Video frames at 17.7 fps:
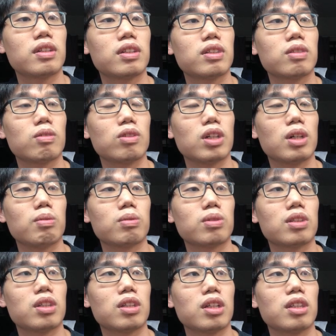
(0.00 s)
So now I'm
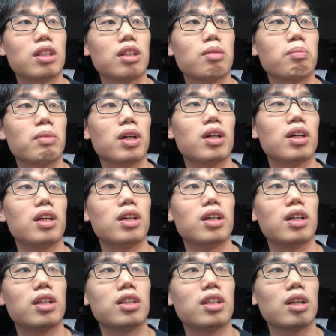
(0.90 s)
setting
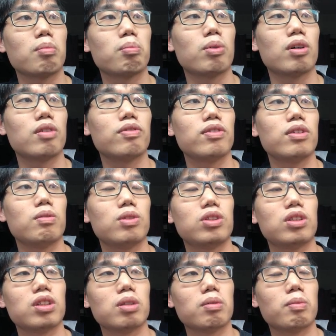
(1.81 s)
my take profit,
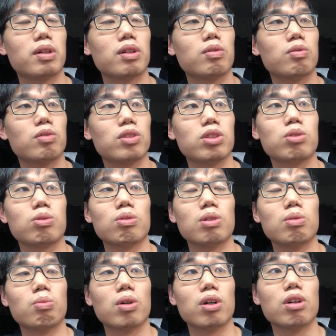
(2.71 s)
which is about risk to
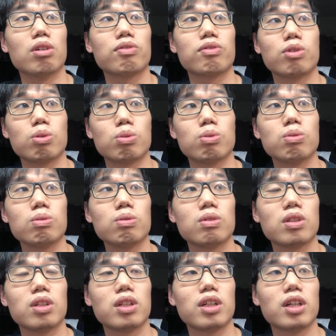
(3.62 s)
reward of 2,
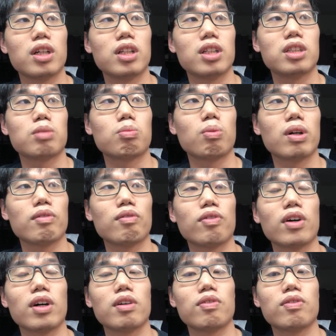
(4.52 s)
and it's
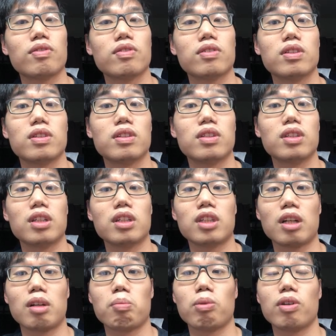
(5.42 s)
1.5. The
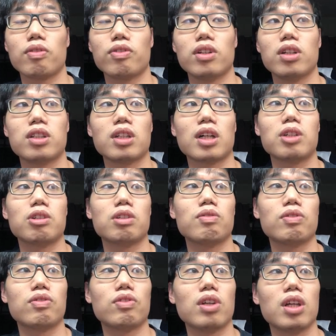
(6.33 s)
take profit is
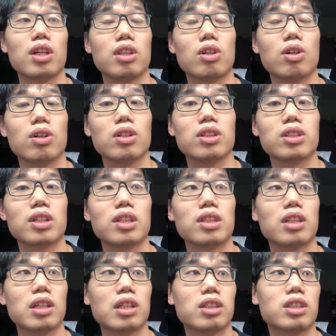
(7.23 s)

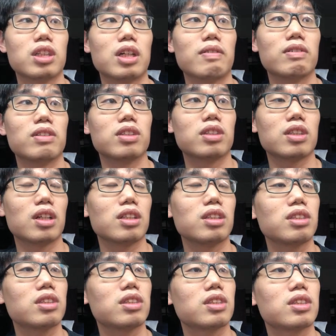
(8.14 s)

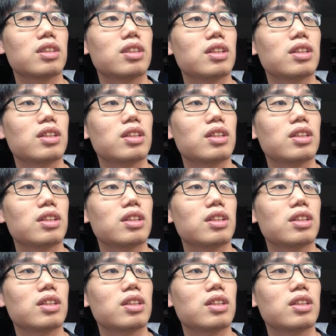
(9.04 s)
$158.37.